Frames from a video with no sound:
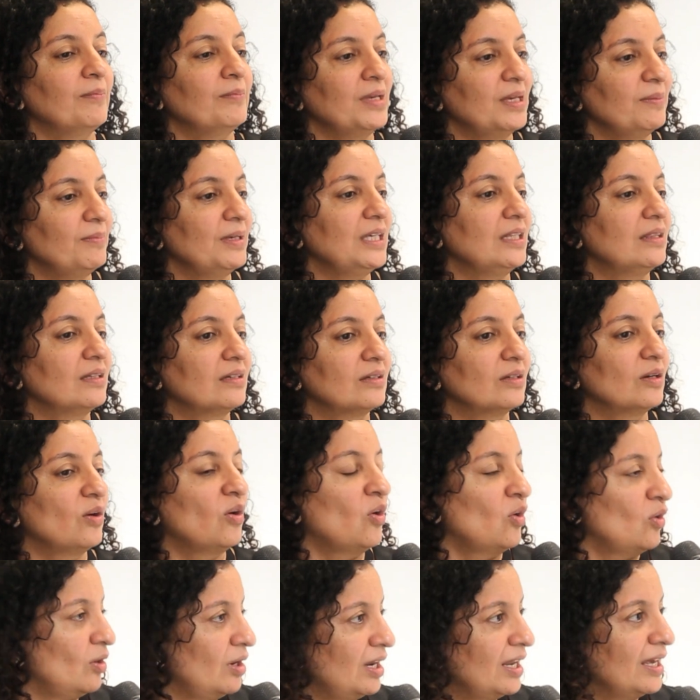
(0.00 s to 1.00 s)
maybe the
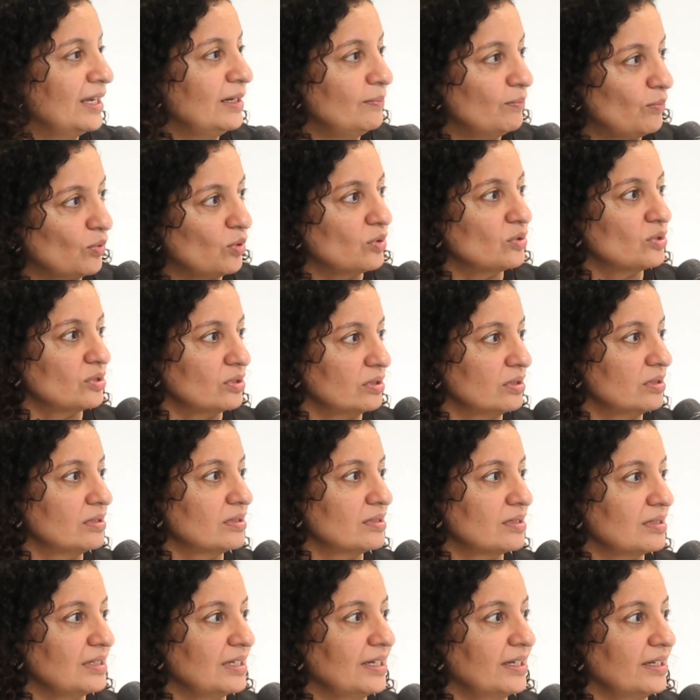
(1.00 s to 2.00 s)
online
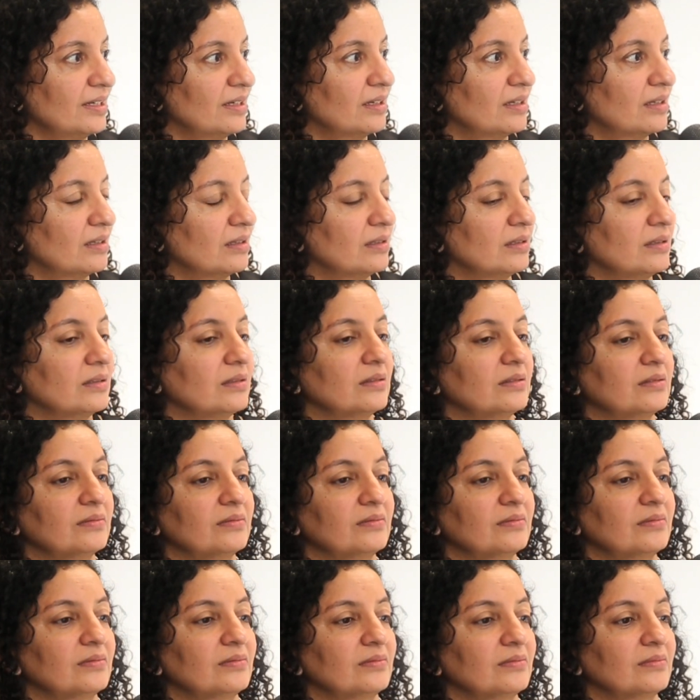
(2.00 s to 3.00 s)
portals. Like
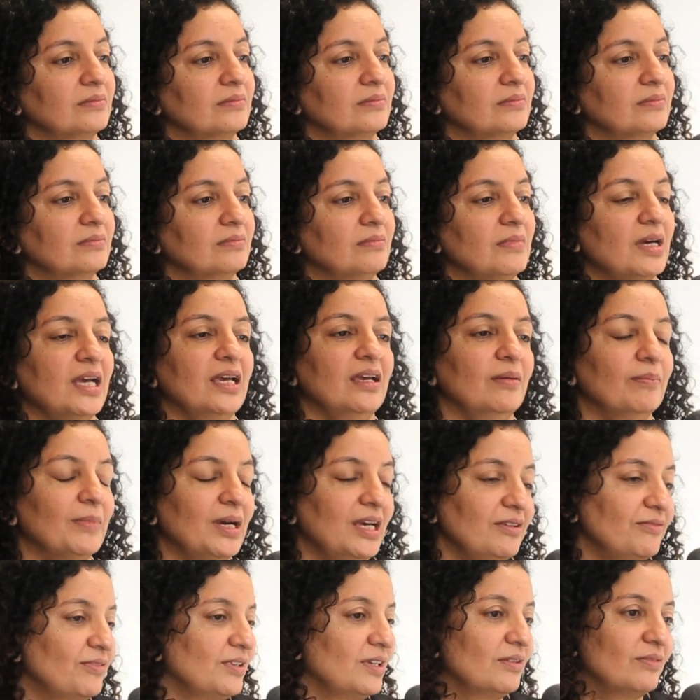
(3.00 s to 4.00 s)

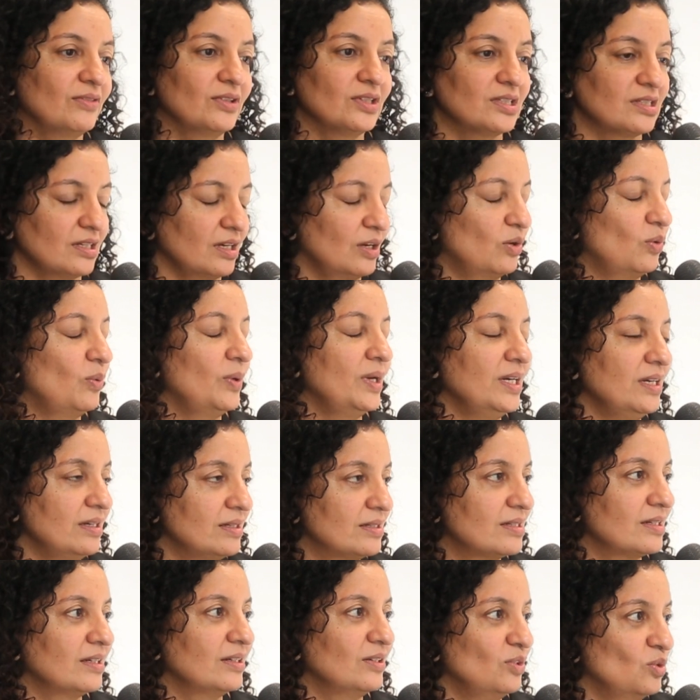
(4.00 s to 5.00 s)
my favorites are
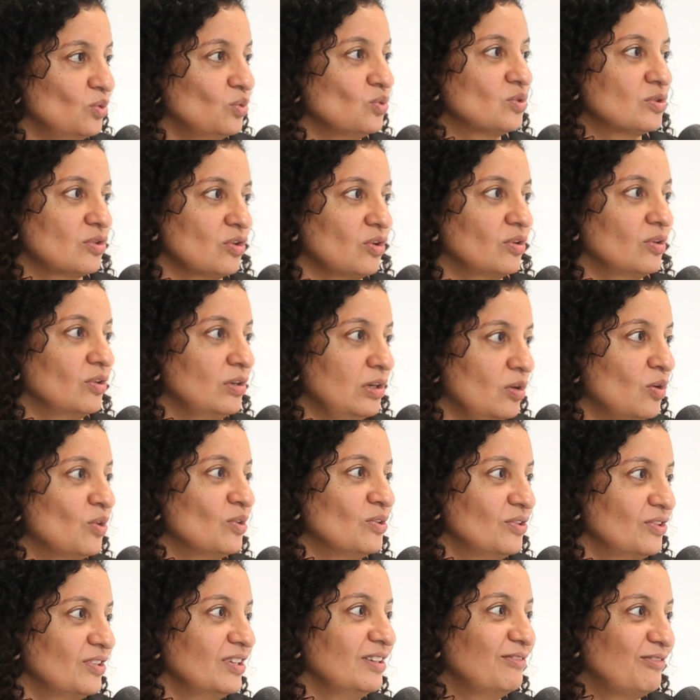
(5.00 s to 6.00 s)
Quint and News
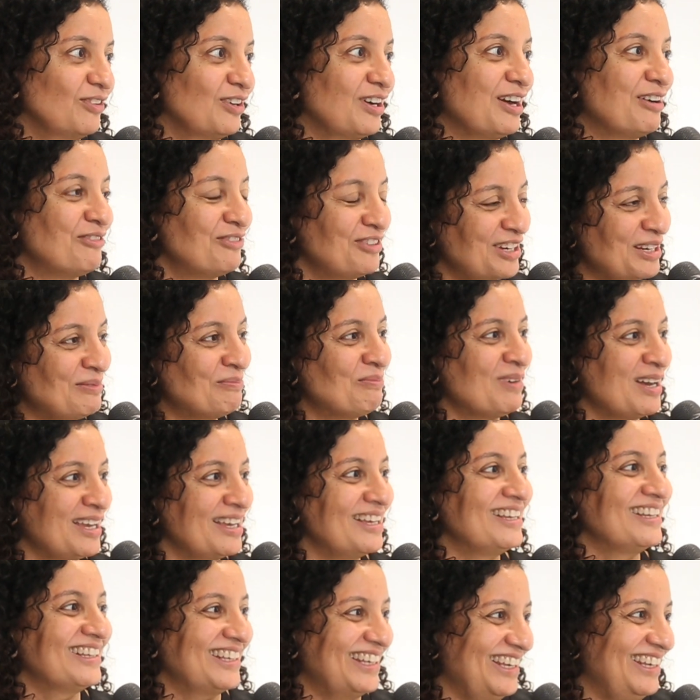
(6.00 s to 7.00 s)
Laundry for covering
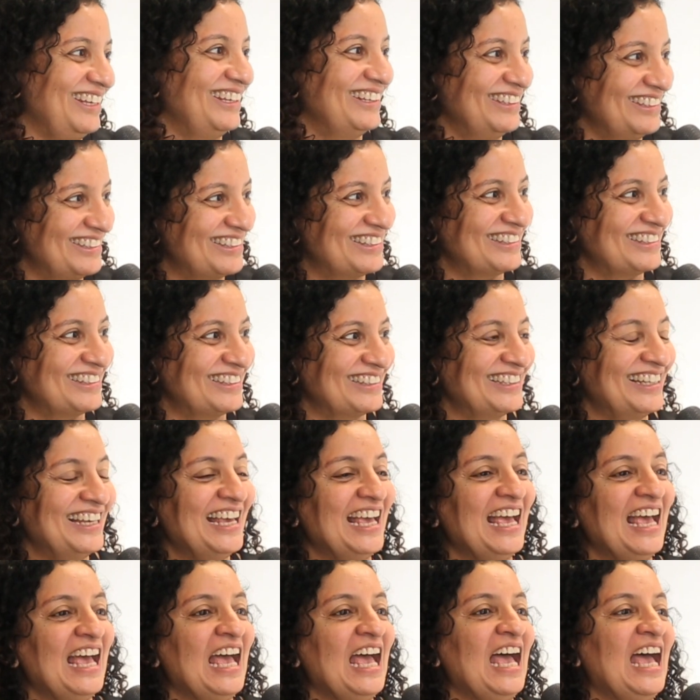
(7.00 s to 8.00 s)
my case,
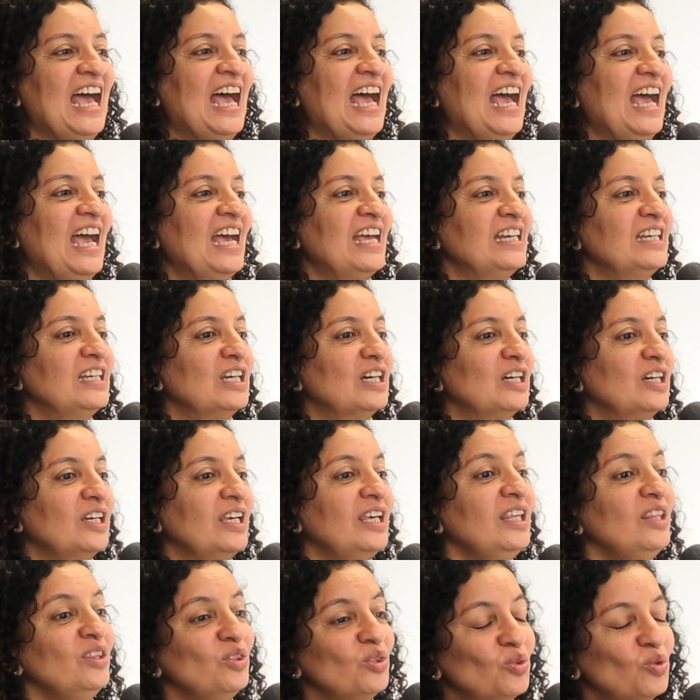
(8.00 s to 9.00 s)
and
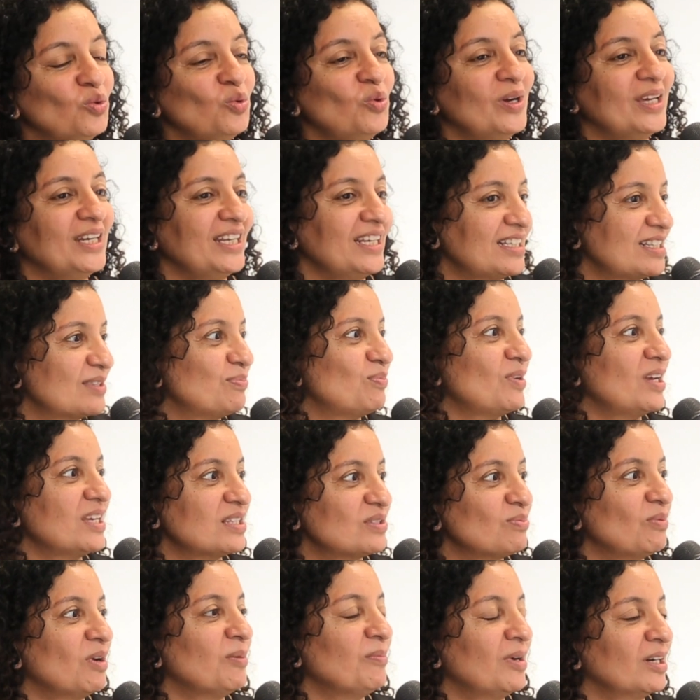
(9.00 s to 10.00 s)
Hindu and
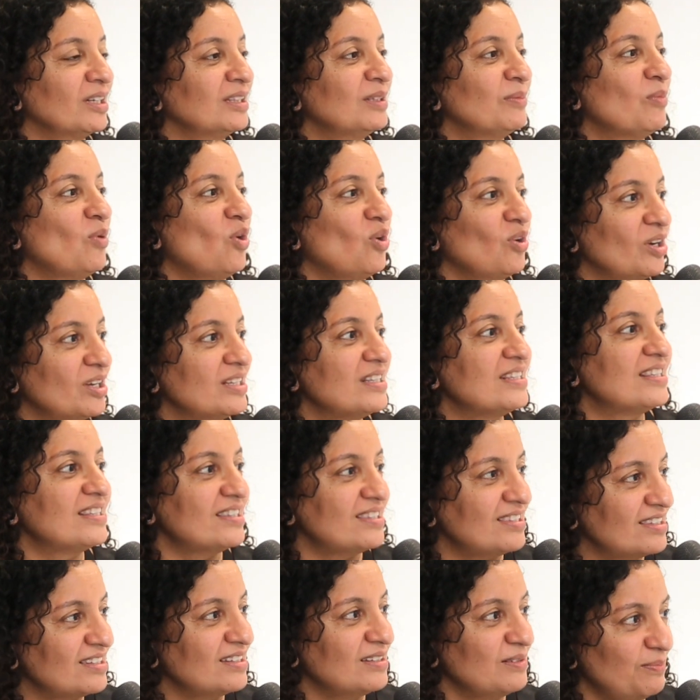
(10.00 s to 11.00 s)
Express were among the more
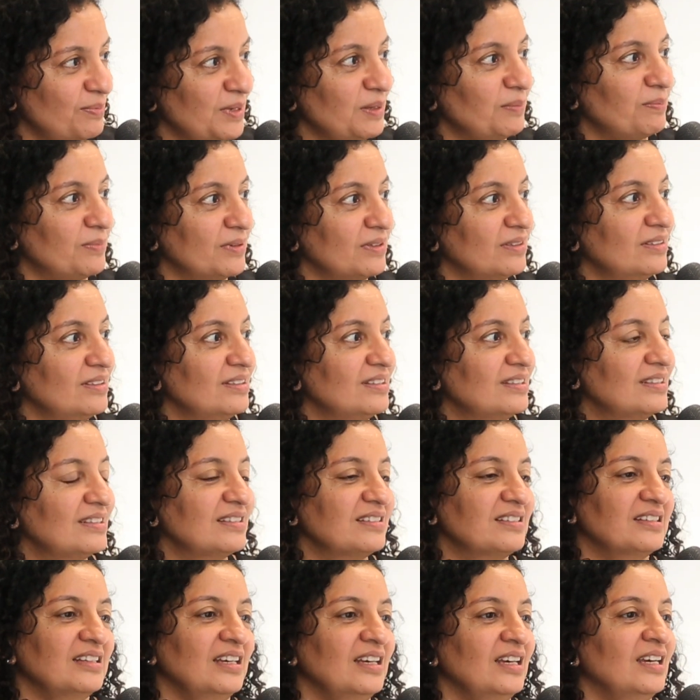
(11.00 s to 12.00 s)
consistent
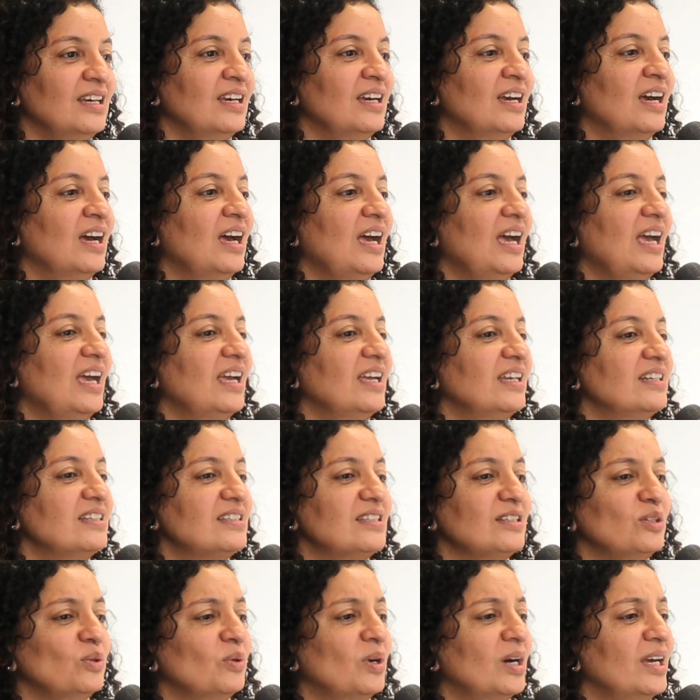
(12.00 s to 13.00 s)
papers,
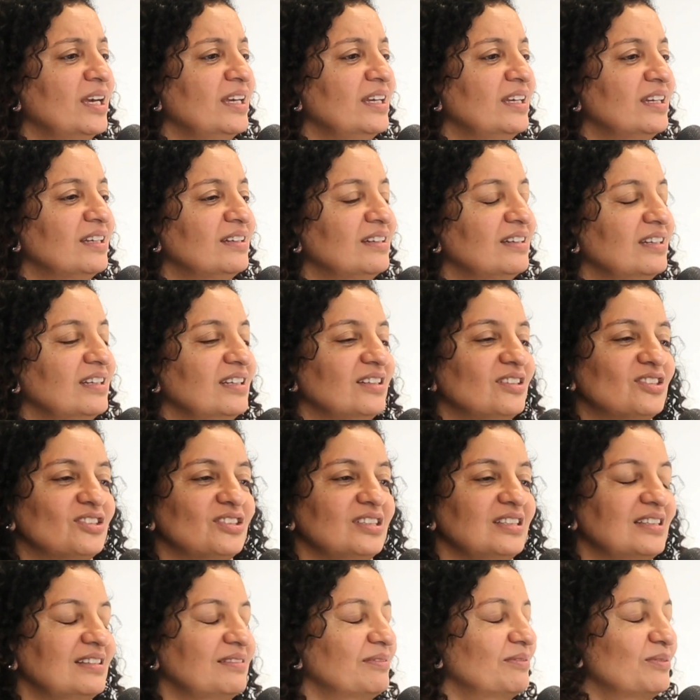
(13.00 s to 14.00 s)
and TOI and
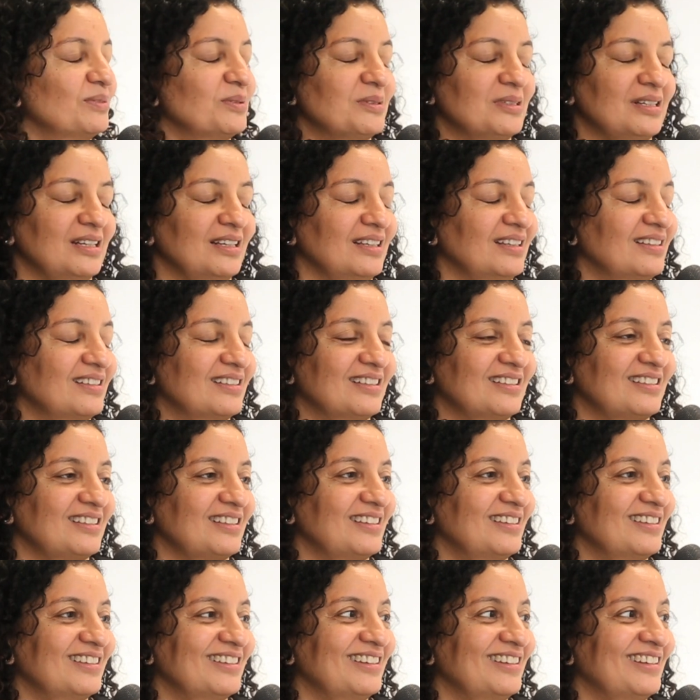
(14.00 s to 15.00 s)
HT was like